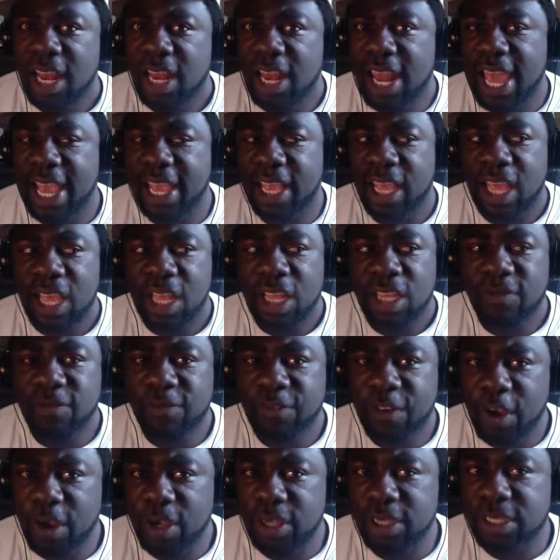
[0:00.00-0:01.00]
Like
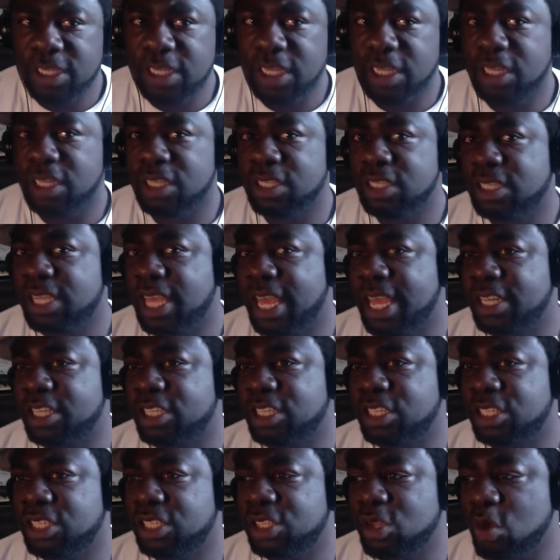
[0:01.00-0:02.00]
Ferguson is, has
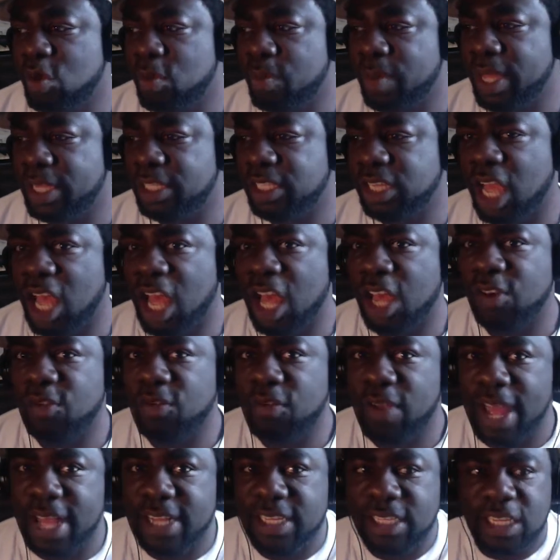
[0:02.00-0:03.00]
so much
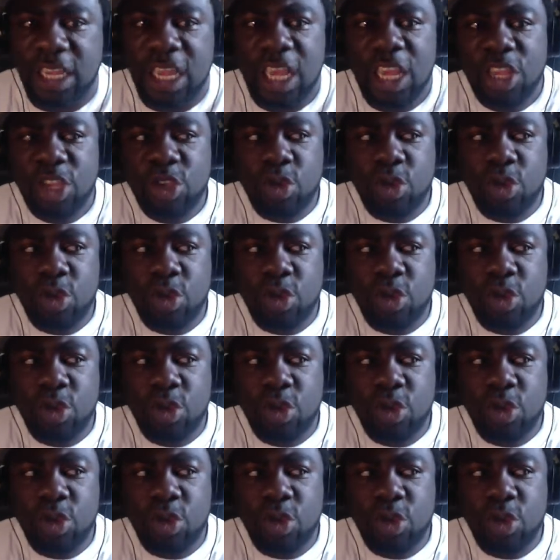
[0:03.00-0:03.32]
unrest.